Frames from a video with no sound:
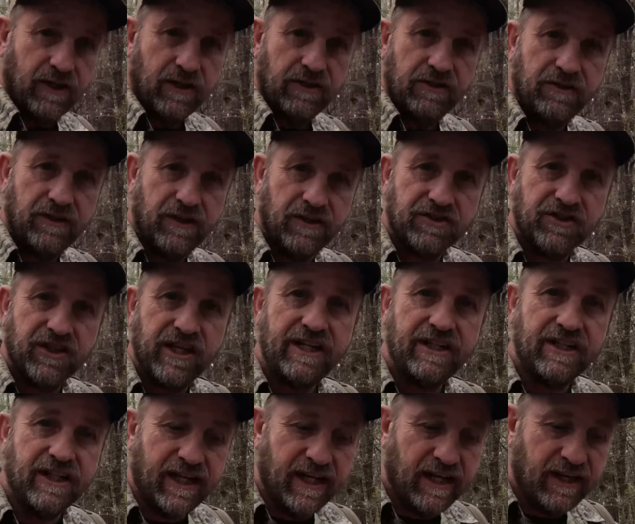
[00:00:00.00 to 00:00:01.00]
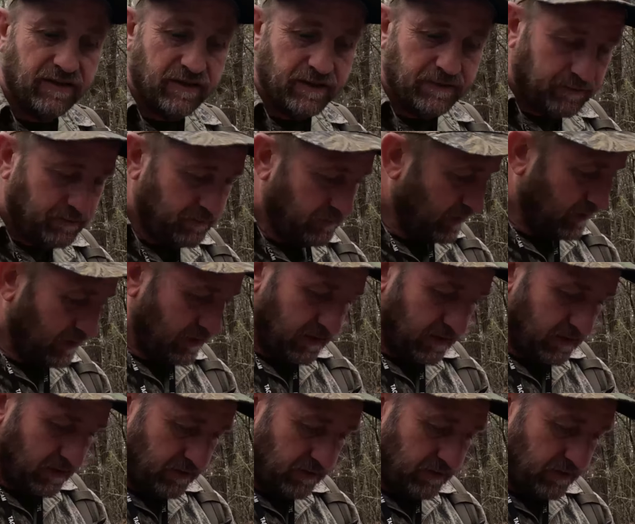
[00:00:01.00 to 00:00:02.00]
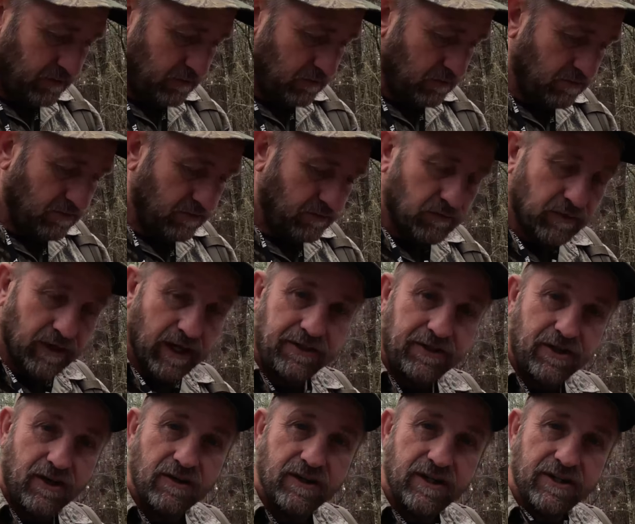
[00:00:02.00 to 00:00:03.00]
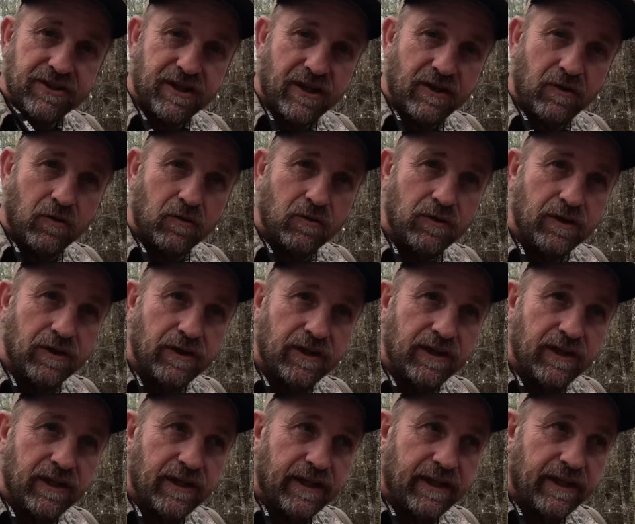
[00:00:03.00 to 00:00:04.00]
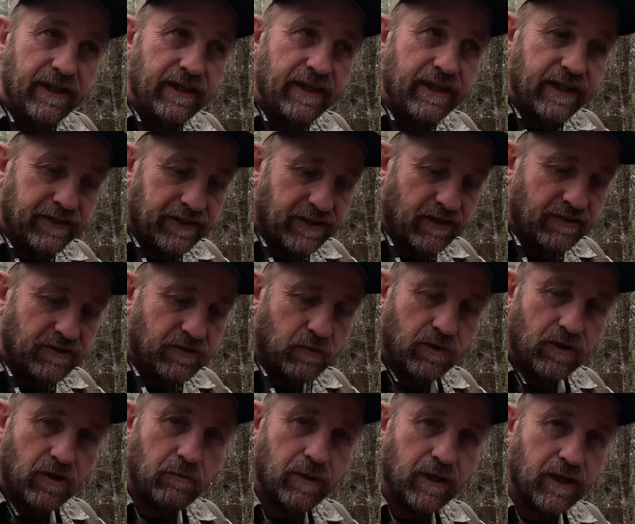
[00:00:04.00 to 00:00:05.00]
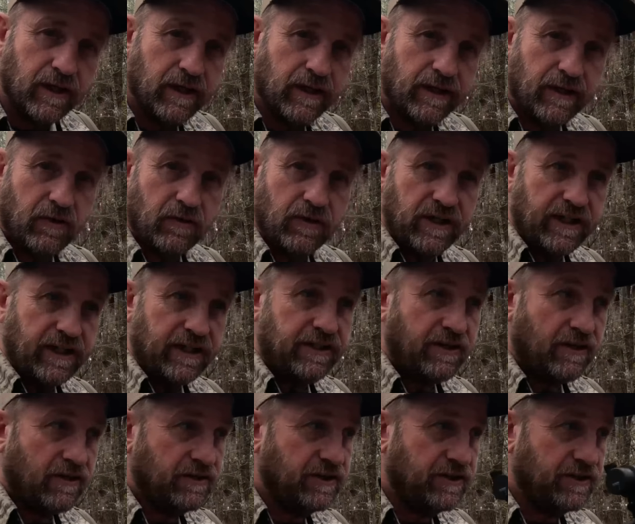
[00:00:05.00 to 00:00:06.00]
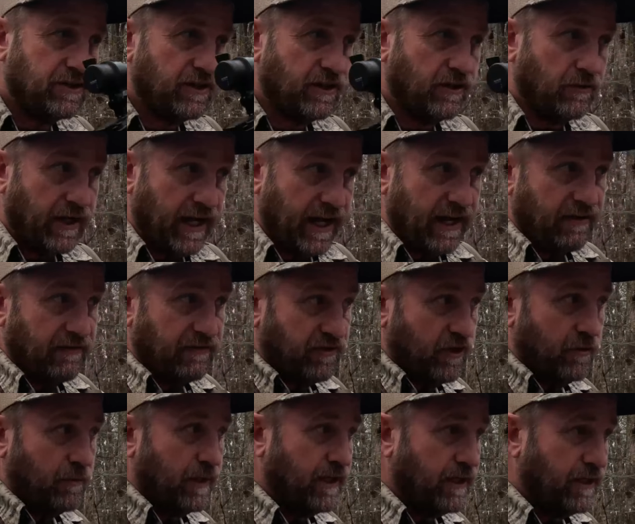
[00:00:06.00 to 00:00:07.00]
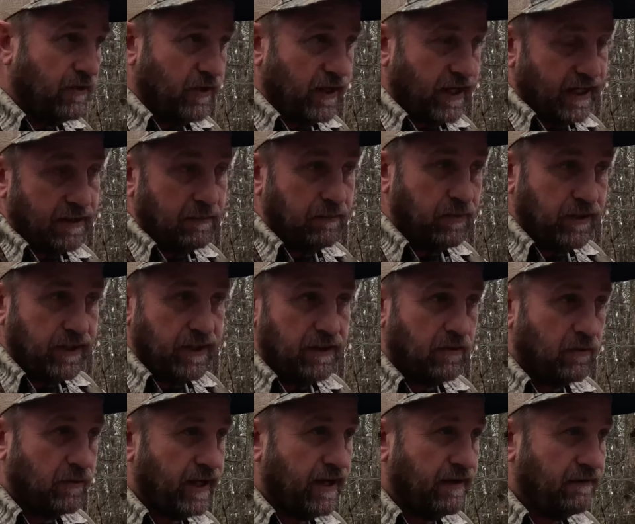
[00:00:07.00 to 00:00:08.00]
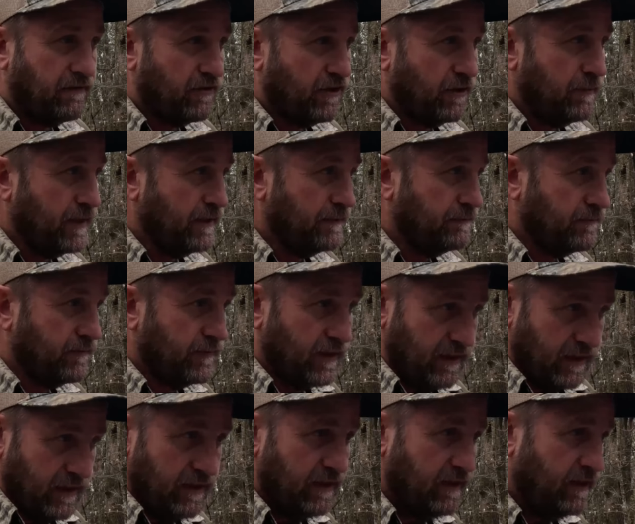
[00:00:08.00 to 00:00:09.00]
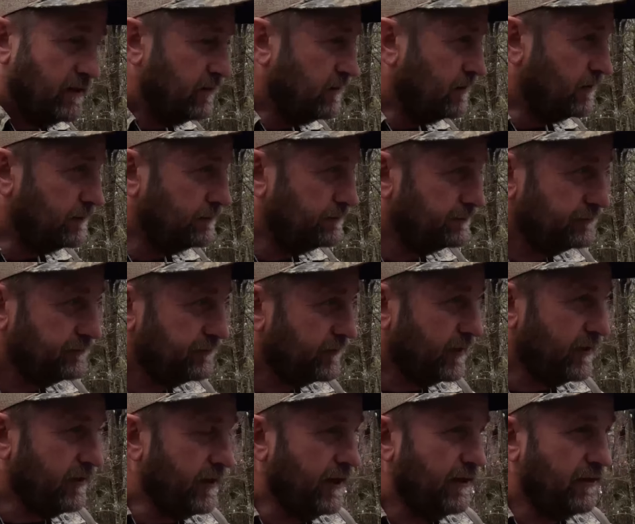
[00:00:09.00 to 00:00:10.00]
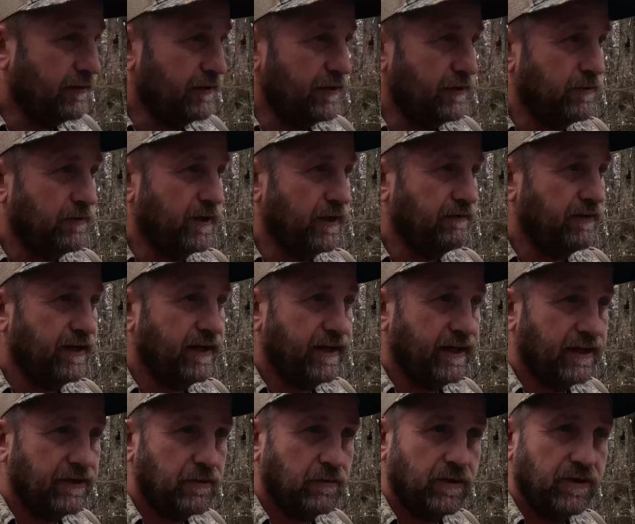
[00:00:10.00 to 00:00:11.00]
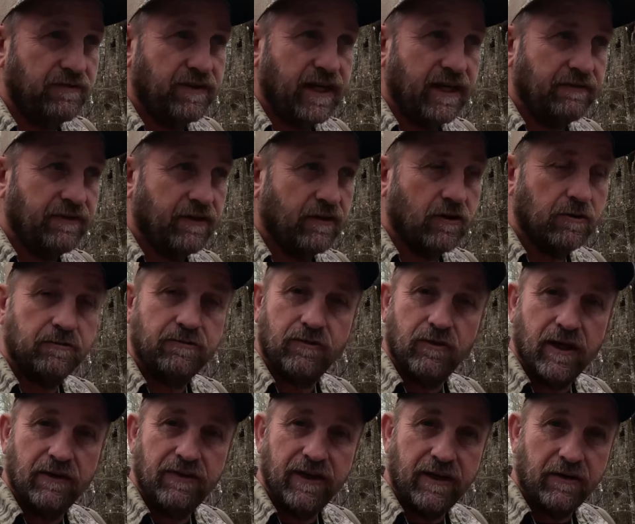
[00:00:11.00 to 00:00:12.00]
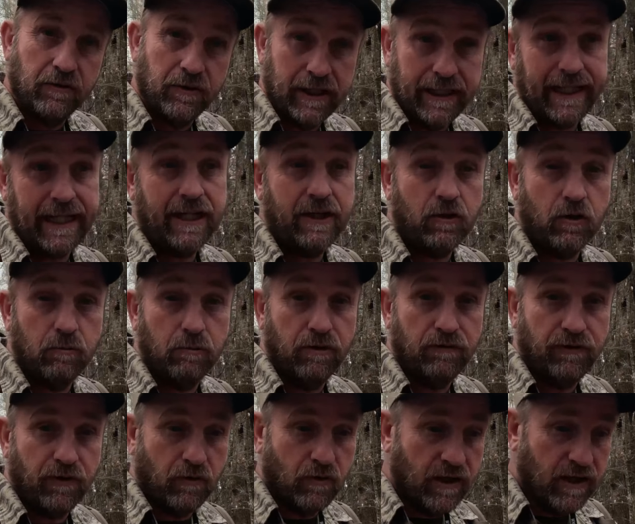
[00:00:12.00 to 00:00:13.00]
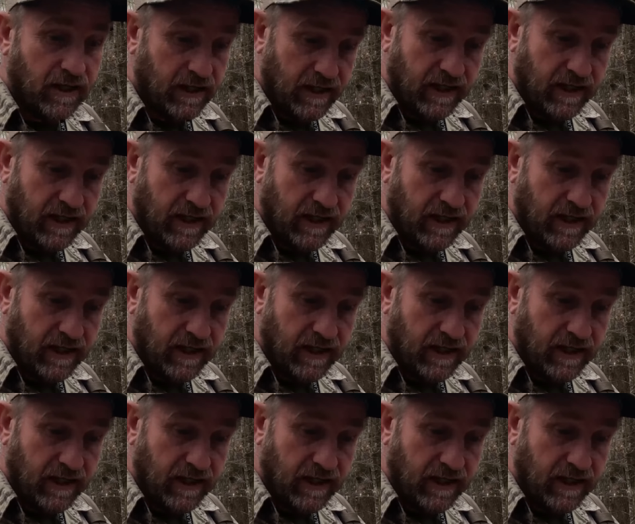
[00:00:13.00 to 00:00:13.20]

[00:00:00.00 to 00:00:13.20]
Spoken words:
They're synced together. So when I turn this on, it turns the one on my gun on, and it turns this one on out from me. I can put it on out from you. I don't know. I've had it out 25 yards before. I've had it on a decoy before.